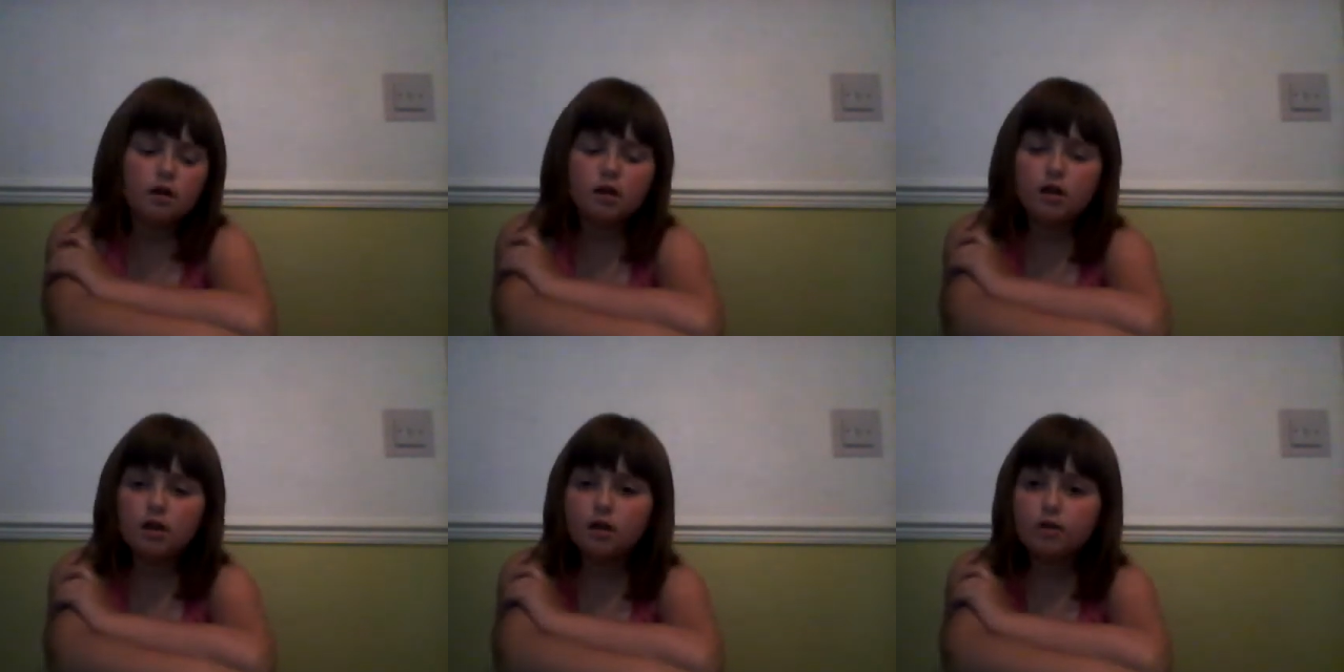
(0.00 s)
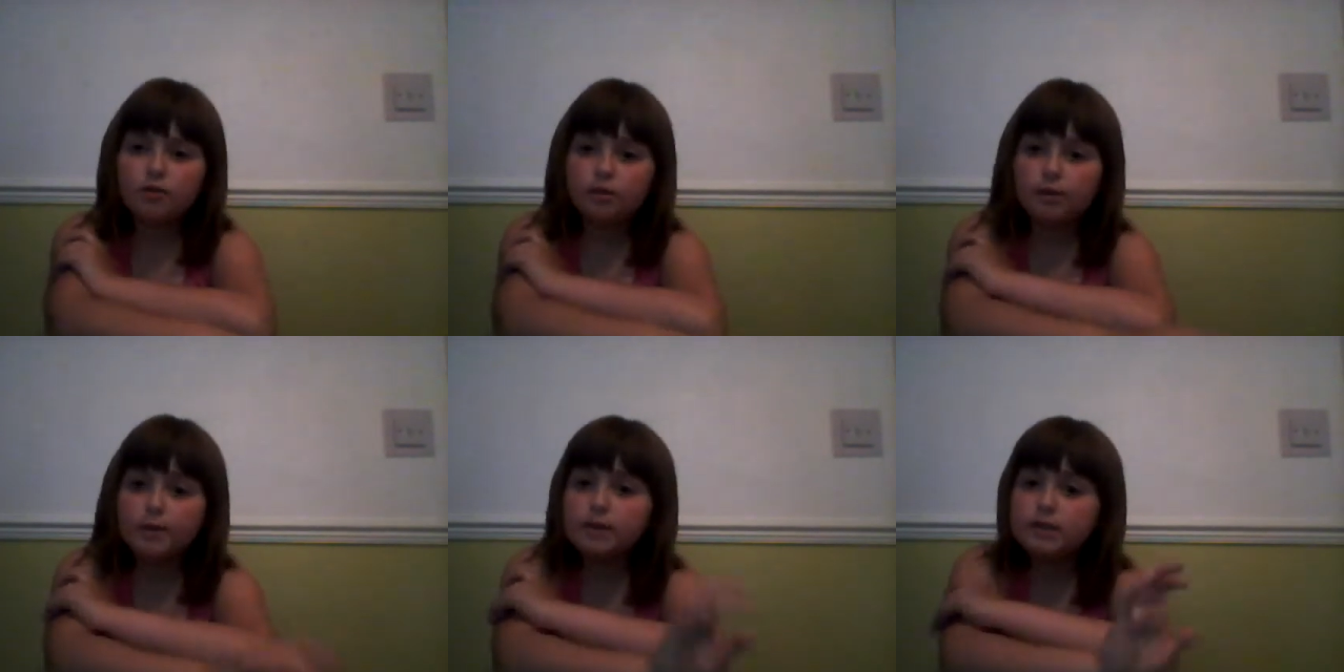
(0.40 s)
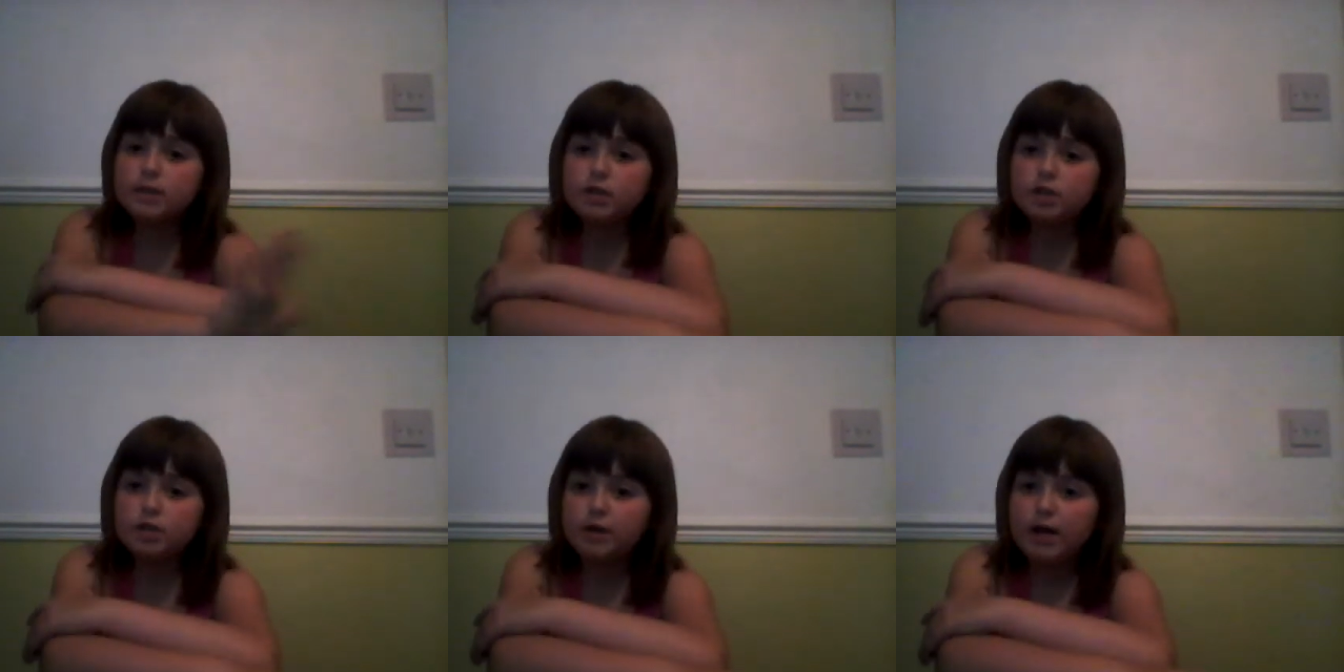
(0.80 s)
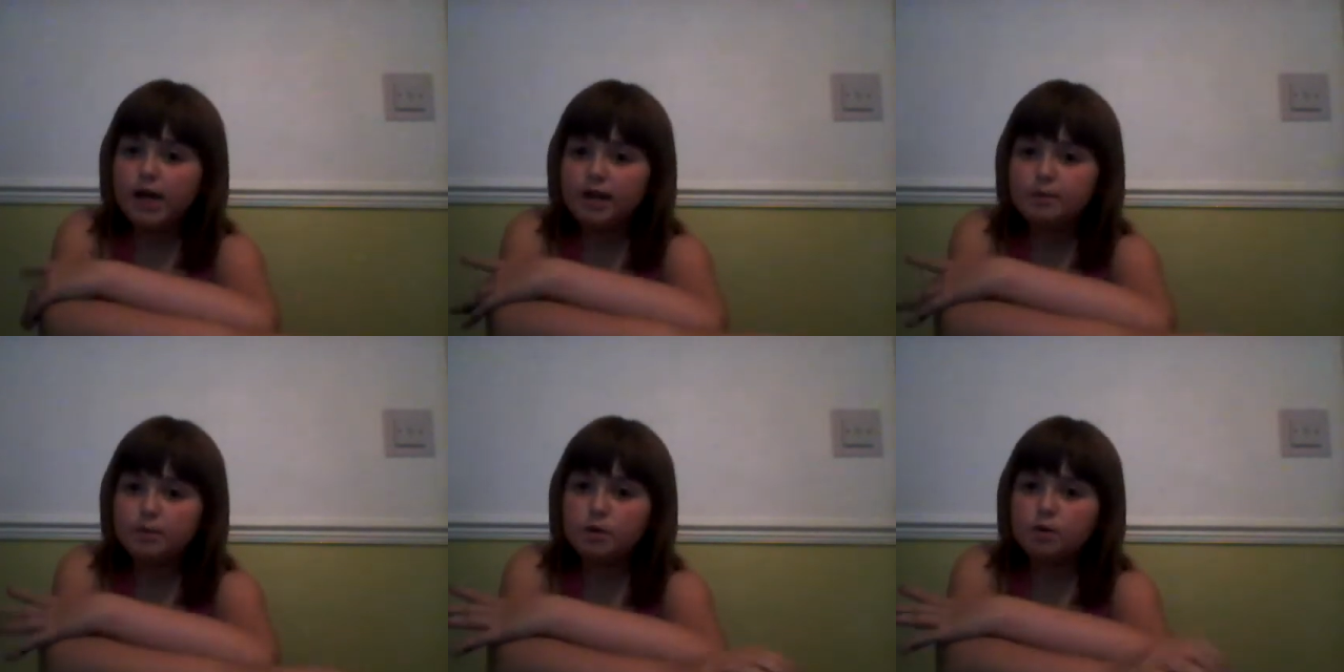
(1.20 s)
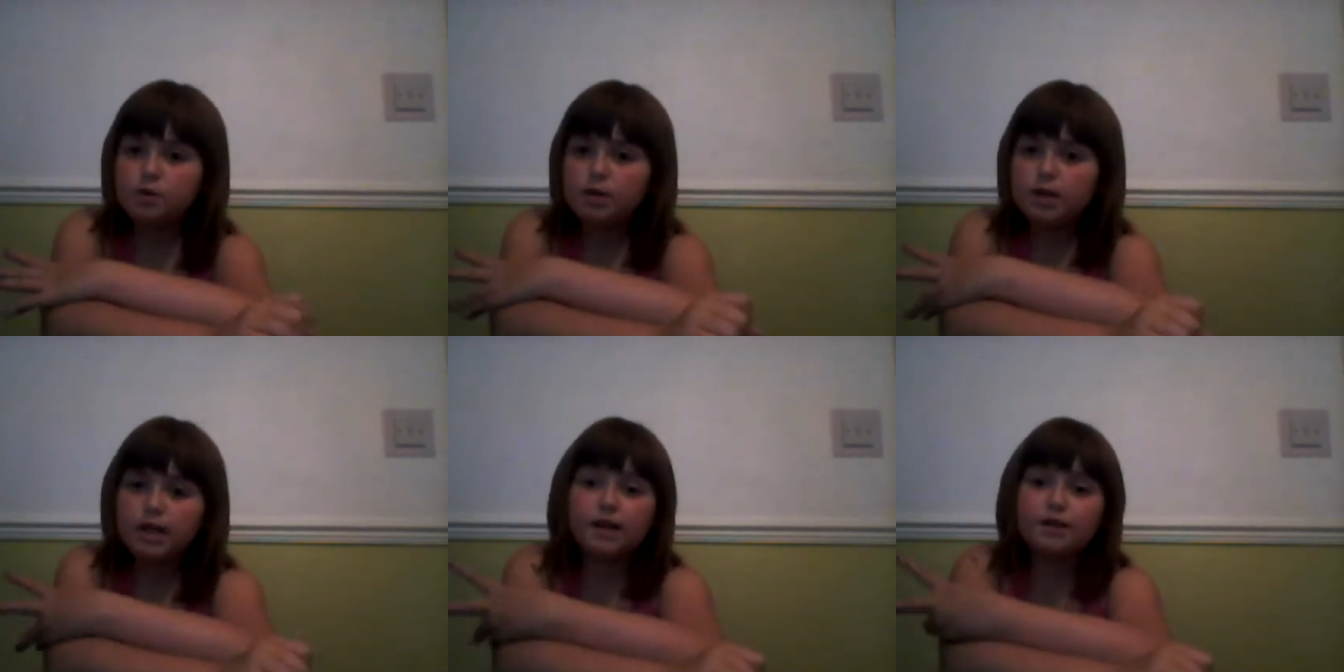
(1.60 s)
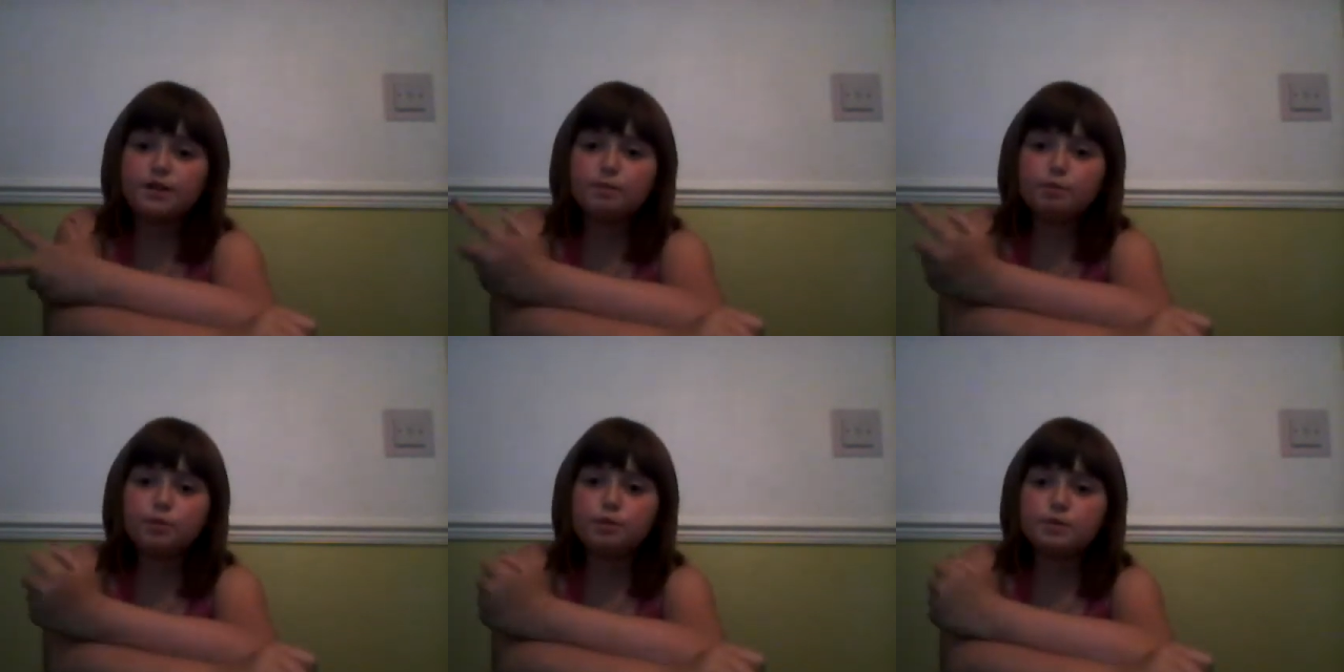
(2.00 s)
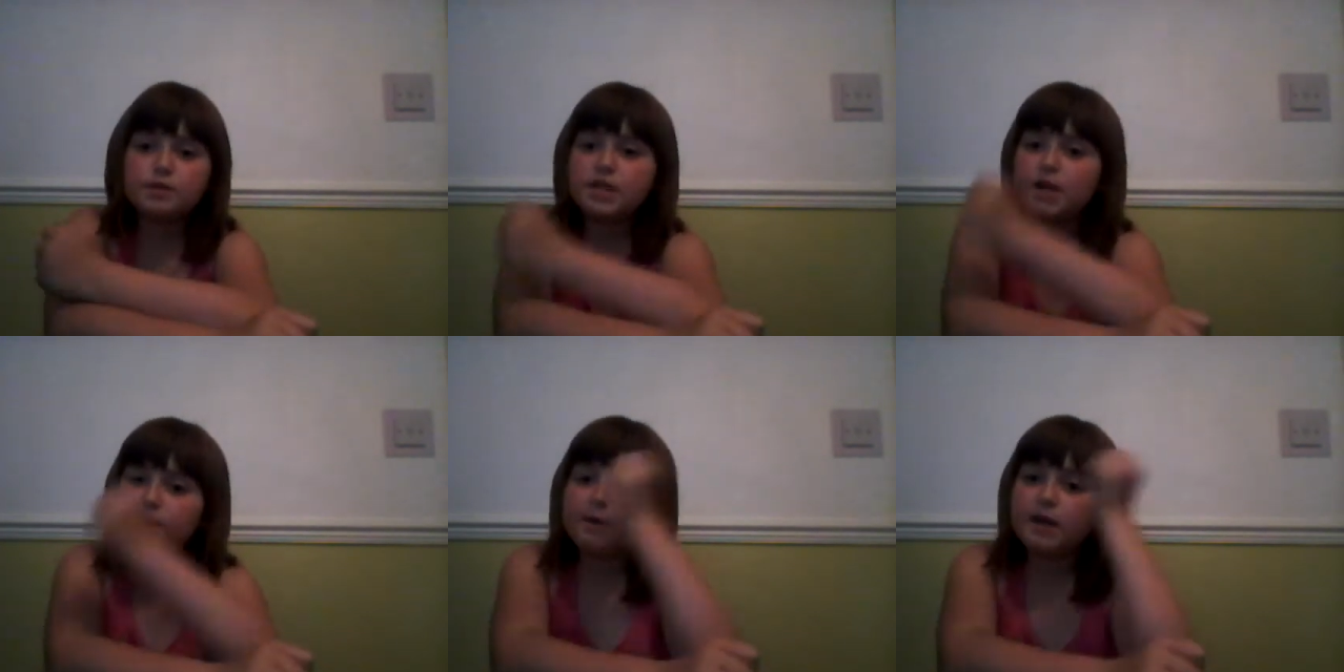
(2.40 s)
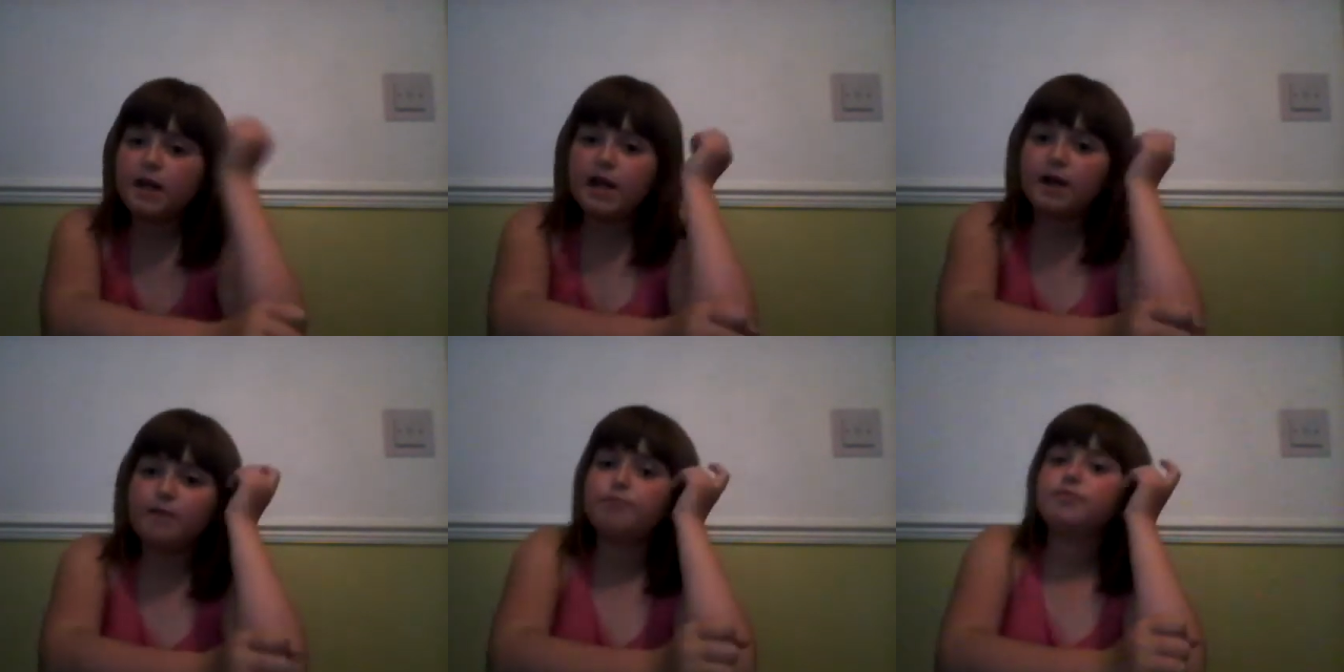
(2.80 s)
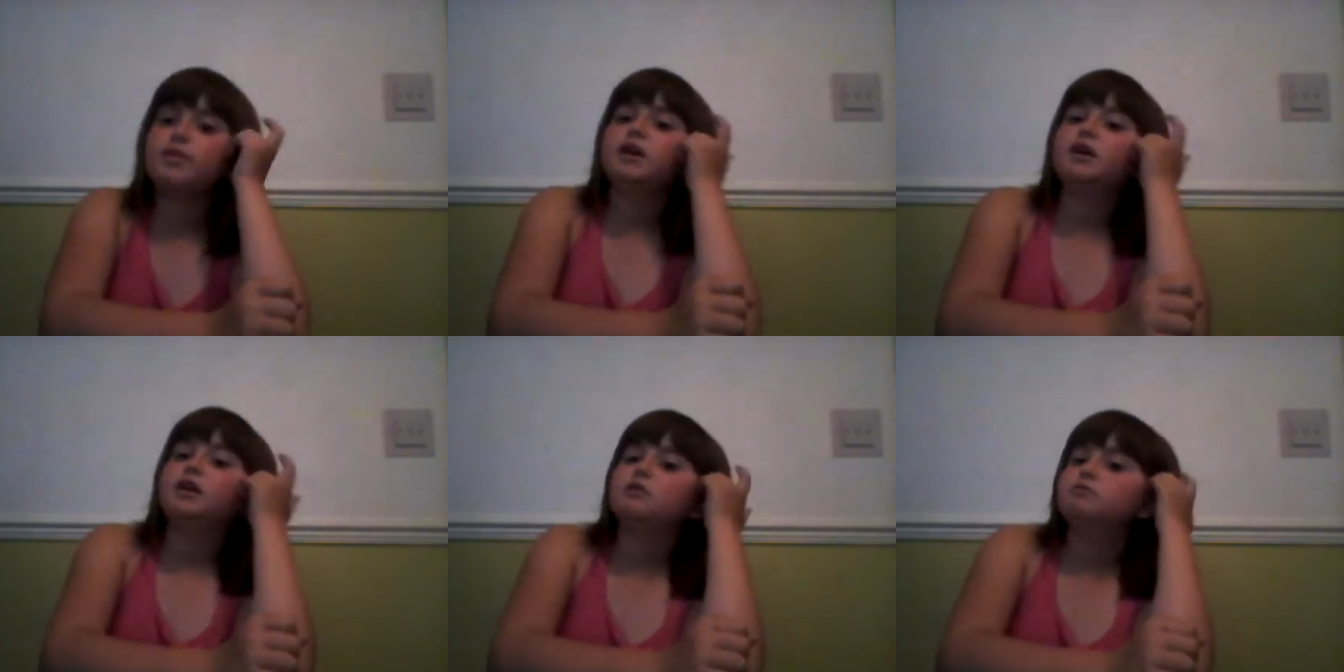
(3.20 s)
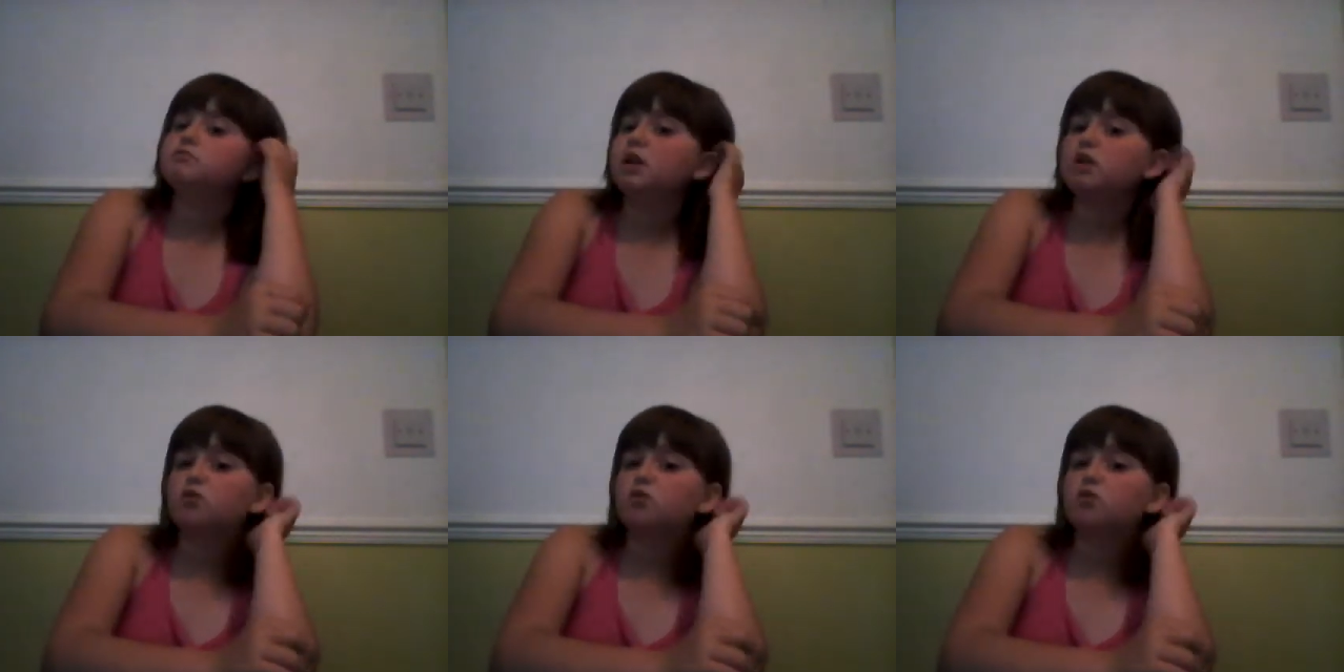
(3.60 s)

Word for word: If you want me to do any more like the boom snap clap thing that